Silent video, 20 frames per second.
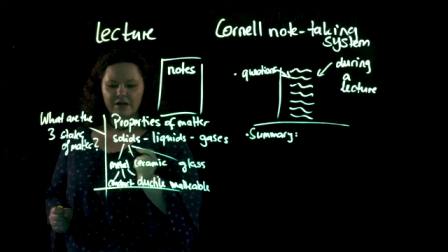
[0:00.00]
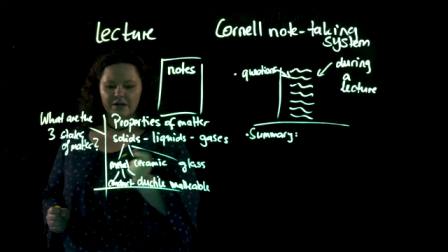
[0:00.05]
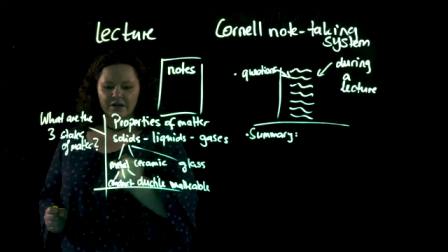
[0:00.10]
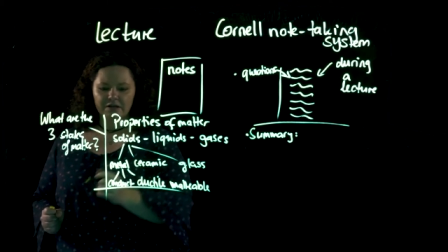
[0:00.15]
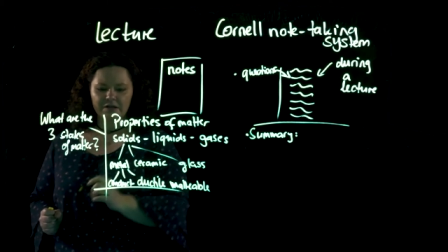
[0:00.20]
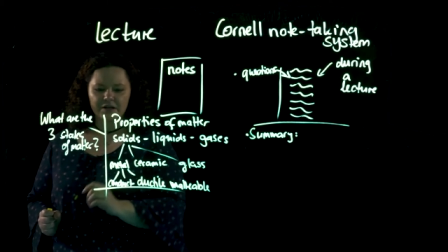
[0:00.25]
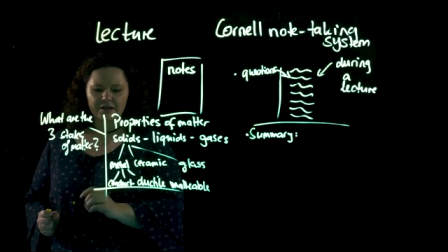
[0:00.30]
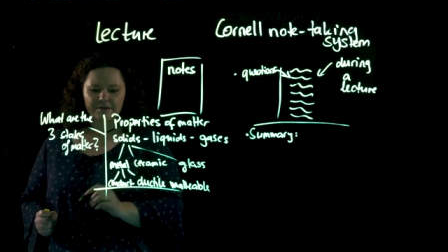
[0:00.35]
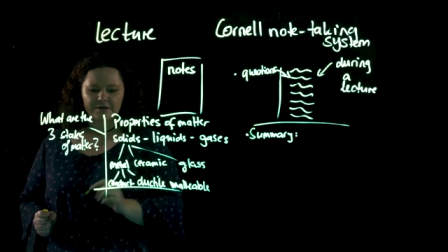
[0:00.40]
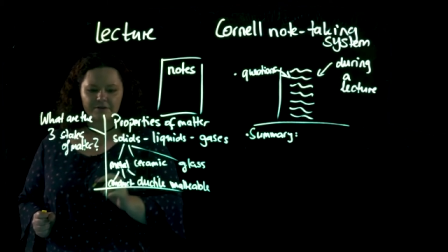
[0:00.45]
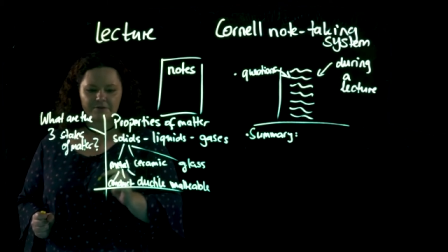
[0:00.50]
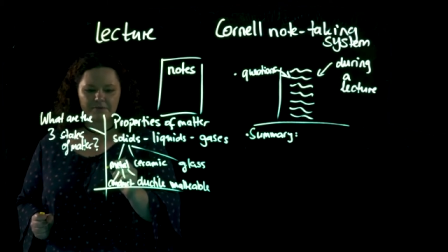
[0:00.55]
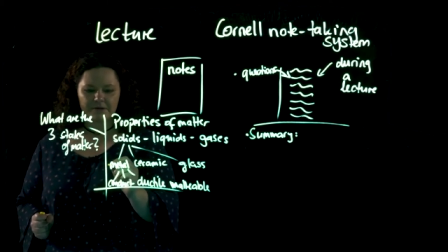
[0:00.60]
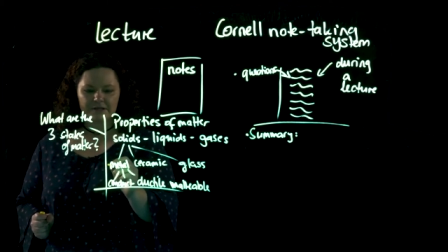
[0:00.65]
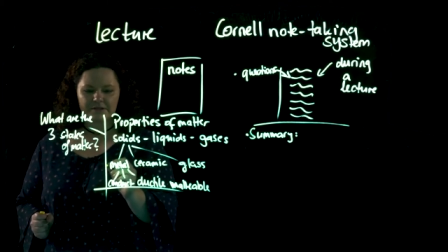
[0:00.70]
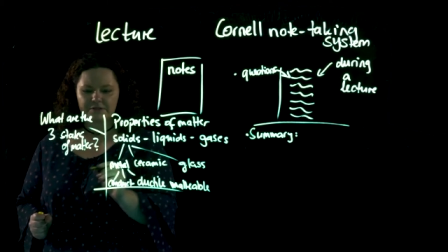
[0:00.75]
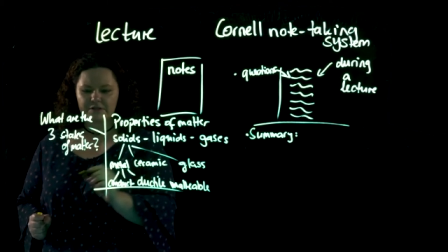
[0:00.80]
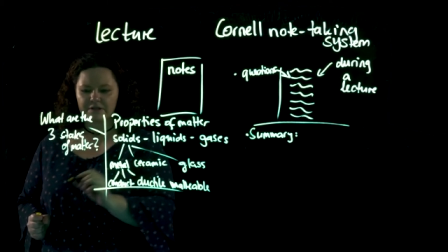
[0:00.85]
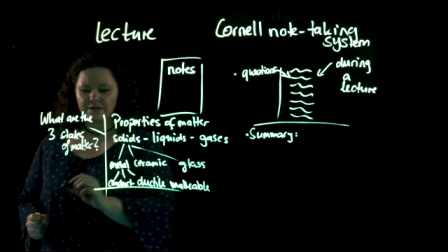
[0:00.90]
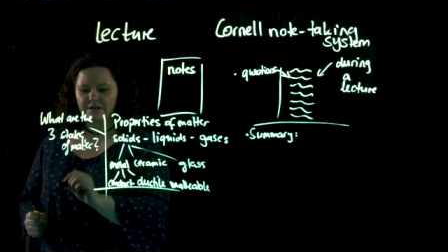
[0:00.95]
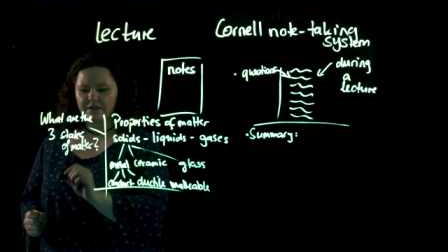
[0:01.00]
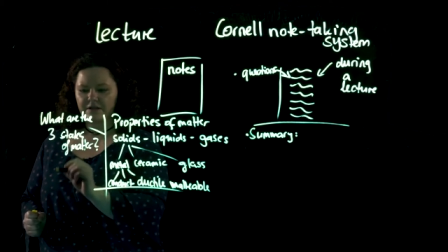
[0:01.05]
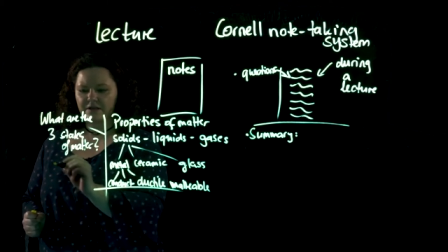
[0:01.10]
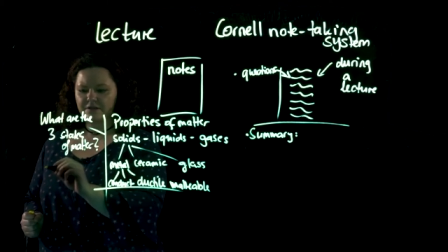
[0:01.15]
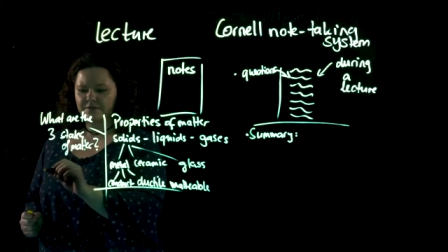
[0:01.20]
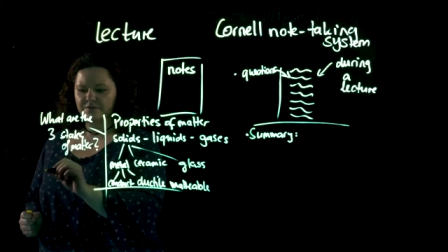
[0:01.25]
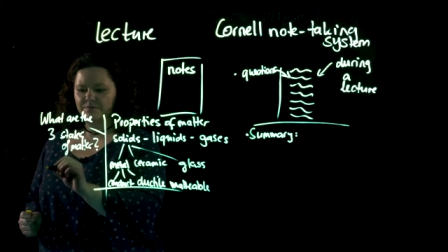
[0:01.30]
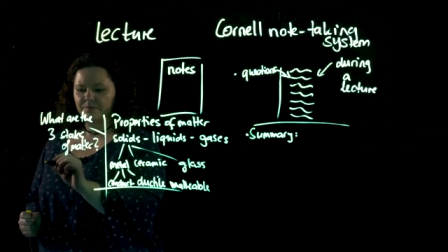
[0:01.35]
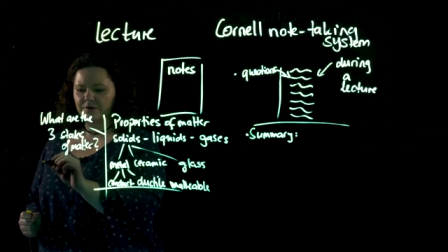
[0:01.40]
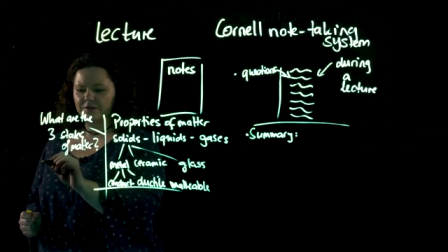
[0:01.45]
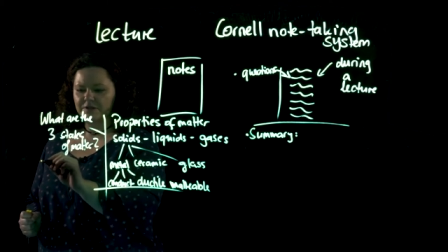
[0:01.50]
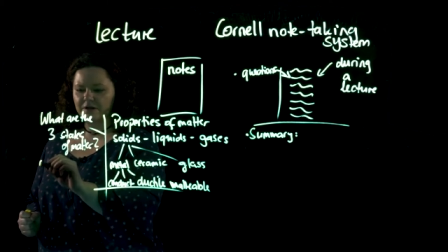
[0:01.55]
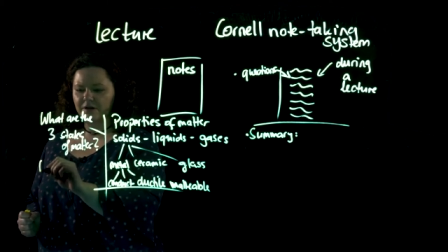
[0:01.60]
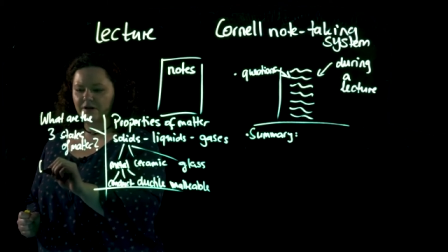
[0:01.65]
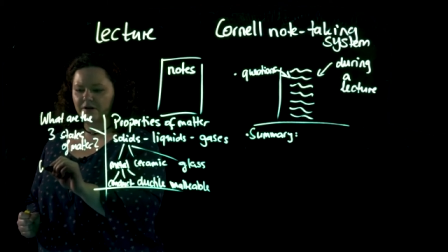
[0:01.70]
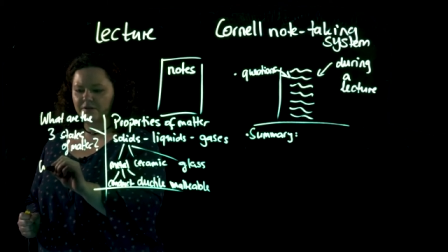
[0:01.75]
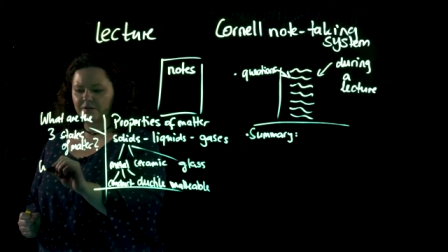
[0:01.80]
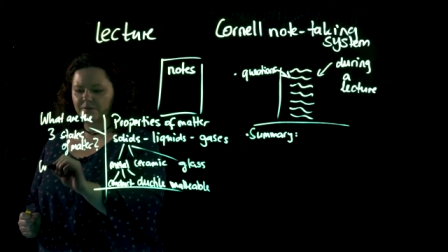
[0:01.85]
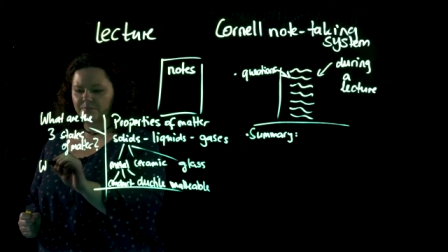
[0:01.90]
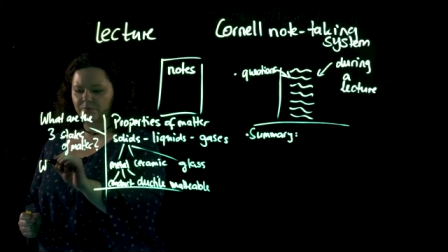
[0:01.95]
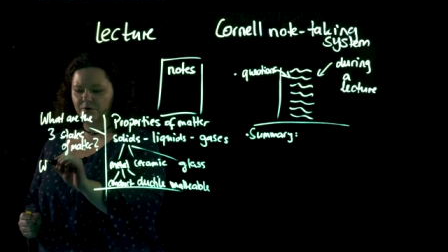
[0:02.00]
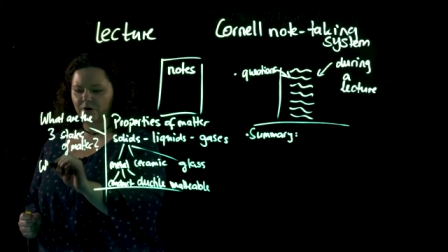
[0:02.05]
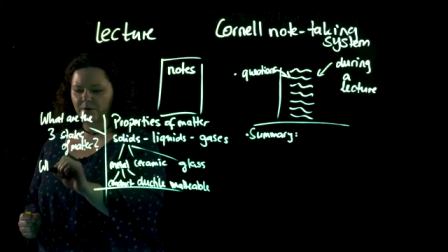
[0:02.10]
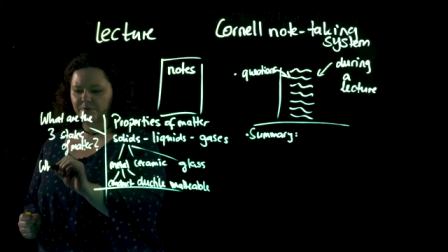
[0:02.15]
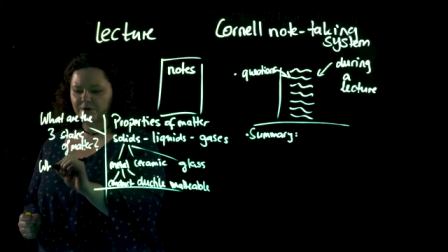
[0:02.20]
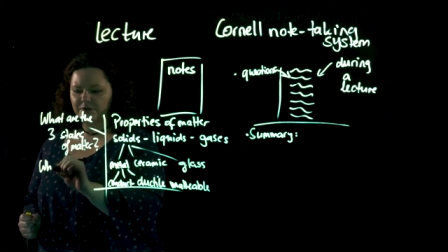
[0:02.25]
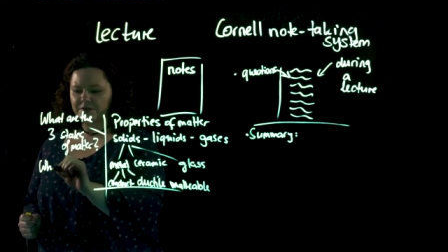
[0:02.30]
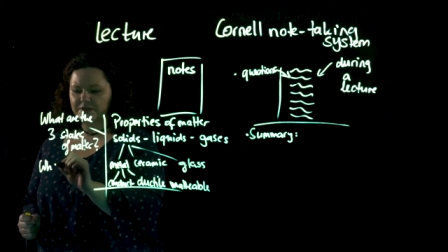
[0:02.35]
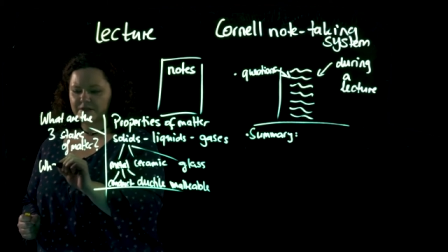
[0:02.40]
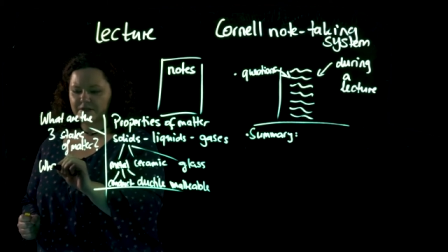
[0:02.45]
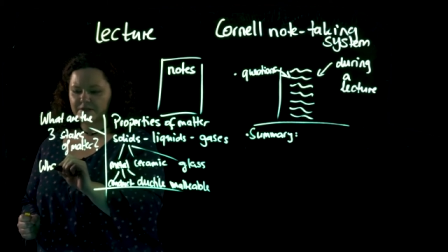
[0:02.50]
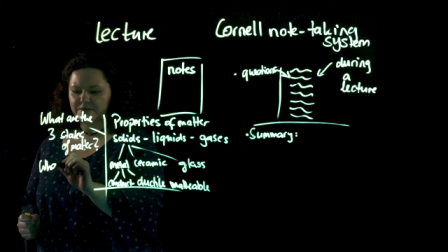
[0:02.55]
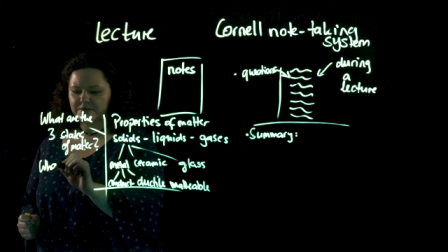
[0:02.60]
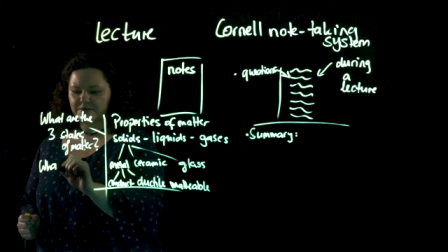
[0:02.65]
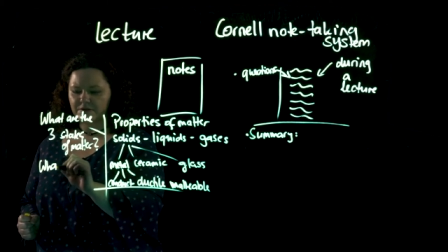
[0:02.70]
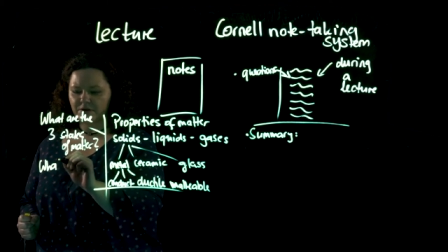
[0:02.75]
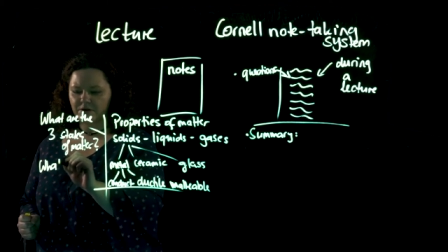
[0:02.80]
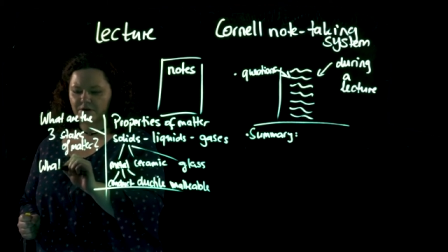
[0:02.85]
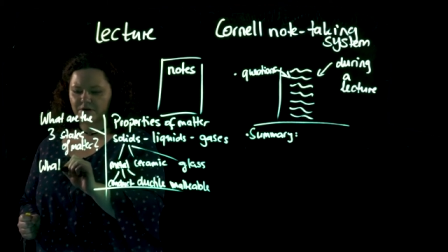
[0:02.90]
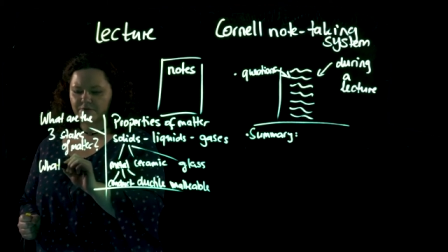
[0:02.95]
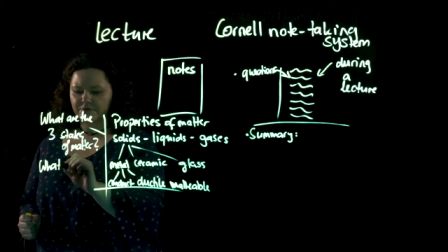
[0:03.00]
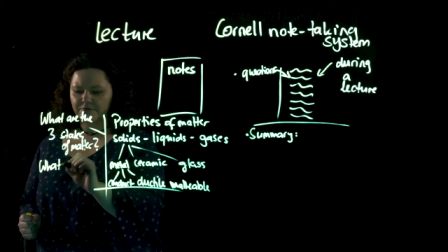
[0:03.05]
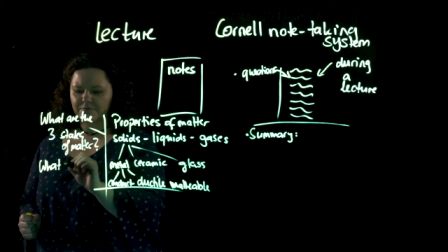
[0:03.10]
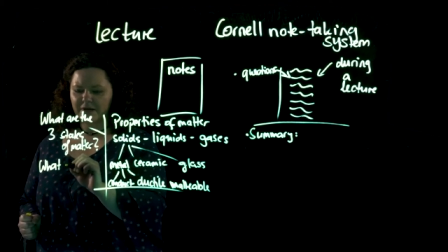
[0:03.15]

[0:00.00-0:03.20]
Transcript: Another question is, what are the properties of